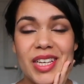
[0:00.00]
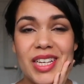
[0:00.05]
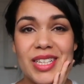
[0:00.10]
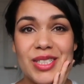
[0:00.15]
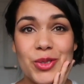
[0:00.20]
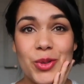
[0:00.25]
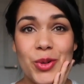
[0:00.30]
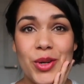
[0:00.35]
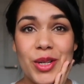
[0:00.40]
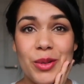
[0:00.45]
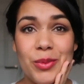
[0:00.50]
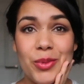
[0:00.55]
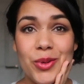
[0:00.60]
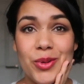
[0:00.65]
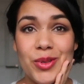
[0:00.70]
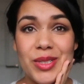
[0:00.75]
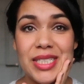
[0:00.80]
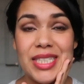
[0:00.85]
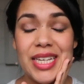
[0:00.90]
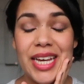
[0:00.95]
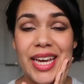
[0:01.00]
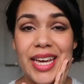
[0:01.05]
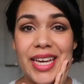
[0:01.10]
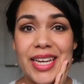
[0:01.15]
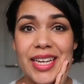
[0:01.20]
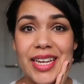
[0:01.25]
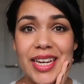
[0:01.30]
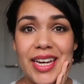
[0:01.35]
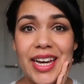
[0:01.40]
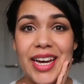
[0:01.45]
it's quite an important
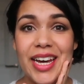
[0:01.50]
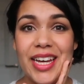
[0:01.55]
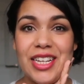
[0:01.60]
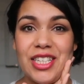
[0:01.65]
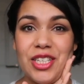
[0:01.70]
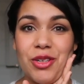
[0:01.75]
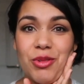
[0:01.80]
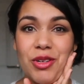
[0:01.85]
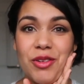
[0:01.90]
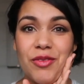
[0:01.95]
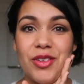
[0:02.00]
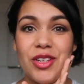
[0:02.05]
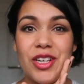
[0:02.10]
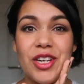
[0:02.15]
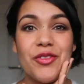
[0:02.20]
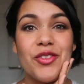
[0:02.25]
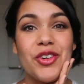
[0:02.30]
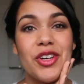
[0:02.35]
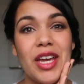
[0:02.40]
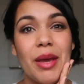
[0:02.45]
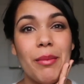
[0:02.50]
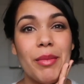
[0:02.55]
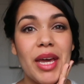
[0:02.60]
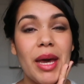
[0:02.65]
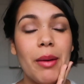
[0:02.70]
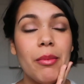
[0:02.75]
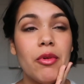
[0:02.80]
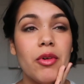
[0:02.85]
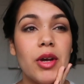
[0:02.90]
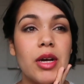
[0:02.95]
day and I don't want to feel like I've got to get my
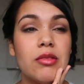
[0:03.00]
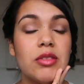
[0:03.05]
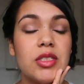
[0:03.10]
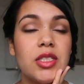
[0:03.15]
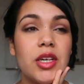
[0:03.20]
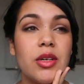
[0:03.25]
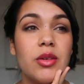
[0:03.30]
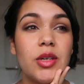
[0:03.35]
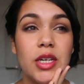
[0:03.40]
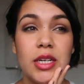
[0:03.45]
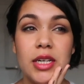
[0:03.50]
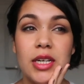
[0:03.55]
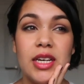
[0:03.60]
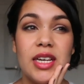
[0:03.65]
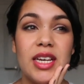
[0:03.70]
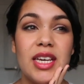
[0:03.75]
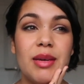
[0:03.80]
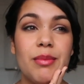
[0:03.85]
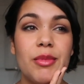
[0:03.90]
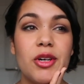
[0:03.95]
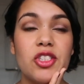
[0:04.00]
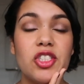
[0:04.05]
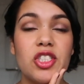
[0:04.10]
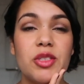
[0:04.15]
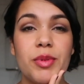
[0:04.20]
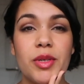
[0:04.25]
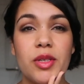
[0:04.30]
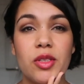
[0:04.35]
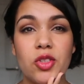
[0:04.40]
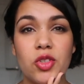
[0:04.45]
camera out, so it might
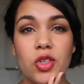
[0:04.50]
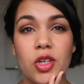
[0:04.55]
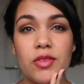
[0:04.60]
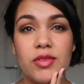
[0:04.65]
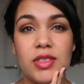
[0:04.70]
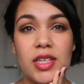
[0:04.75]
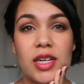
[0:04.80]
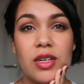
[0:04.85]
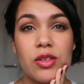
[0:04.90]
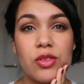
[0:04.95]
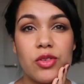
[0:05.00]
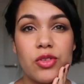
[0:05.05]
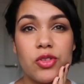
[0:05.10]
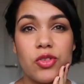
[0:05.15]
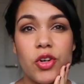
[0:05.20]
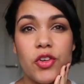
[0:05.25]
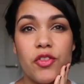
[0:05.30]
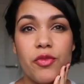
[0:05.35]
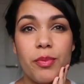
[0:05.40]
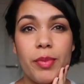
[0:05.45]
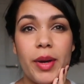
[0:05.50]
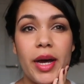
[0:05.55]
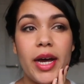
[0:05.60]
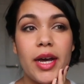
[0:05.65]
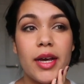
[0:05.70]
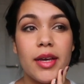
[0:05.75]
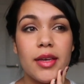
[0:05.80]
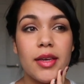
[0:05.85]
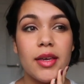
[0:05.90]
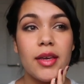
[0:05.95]
just be on the drive down and drive
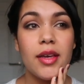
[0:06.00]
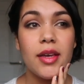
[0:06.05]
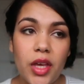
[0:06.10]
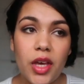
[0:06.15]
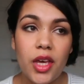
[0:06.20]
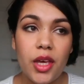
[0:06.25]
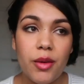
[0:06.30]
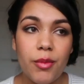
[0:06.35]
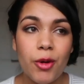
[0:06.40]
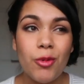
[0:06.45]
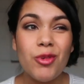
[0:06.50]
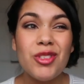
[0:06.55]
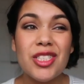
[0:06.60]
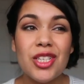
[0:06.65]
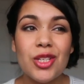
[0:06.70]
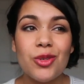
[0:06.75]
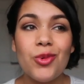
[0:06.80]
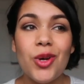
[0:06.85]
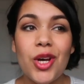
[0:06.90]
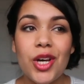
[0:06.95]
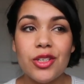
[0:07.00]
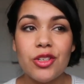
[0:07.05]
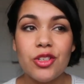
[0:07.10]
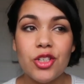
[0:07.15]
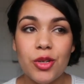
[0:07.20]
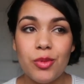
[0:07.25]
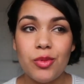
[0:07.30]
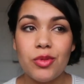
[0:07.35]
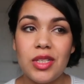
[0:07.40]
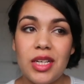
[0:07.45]
back. Um, I was going to work a
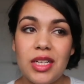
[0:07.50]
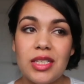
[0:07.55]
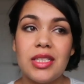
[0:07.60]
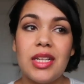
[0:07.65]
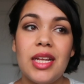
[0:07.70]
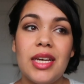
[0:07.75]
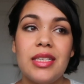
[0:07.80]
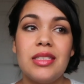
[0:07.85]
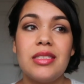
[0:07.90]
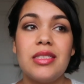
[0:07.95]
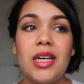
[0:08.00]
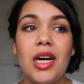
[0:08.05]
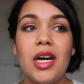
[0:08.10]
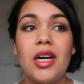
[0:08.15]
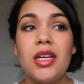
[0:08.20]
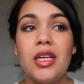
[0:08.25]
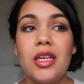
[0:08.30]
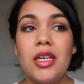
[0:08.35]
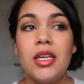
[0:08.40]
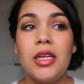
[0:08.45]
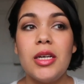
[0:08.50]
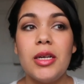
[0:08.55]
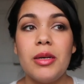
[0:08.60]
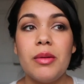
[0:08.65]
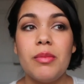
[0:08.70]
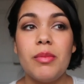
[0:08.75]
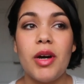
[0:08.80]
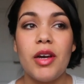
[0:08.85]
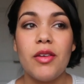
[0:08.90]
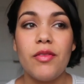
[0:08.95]
couple of days later,
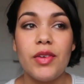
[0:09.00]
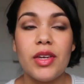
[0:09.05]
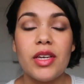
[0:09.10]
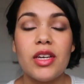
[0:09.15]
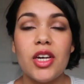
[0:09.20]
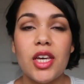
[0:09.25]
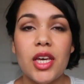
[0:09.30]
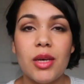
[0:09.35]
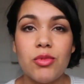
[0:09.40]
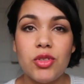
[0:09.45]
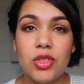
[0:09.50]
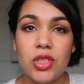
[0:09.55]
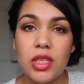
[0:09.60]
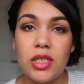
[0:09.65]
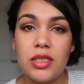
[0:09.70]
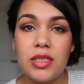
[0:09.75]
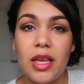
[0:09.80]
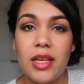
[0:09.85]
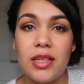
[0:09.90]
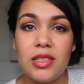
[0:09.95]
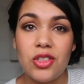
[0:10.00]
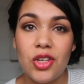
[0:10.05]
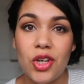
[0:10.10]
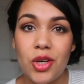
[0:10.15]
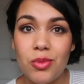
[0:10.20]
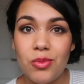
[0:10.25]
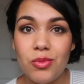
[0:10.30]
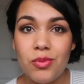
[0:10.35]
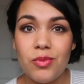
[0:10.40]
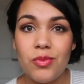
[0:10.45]
but I think I am just going to take this
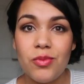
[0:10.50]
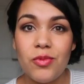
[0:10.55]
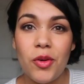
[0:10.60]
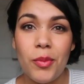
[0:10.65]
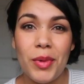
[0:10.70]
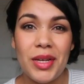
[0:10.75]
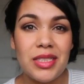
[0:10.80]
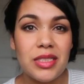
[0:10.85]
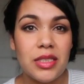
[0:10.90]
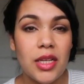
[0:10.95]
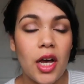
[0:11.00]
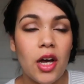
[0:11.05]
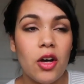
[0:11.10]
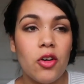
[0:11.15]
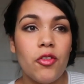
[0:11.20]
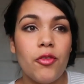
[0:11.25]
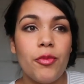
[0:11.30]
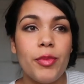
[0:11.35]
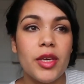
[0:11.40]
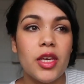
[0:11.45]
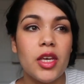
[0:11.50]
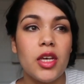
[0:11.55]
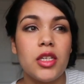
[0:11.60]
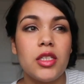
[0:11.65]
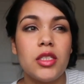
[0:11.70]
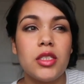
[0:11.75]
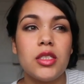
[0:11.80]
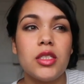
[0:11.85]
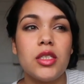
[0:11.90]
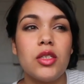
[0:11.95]
time for myself,
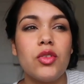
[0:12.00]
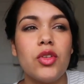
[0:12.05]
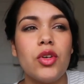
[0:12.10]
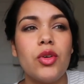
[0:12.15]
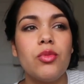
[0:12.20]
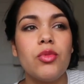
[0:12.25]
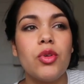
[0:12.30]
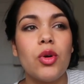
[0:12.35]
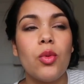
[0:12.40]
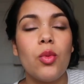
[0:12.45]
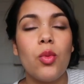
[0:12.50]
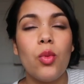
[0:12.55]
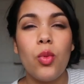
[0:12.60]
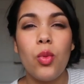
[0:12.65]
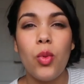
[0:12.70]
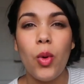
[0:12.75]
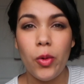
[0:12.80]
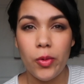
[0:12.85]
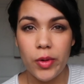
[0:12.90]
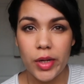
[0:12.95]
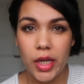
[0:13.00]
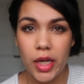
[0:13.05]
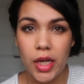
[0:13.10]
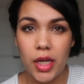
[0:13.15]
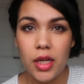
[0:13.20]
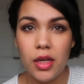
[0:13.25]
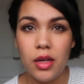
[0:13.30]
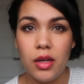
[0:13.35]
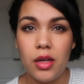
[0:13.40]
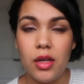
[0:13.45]
because although I'm not
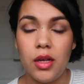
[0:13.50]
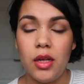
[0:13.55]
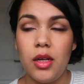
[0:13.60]
worrying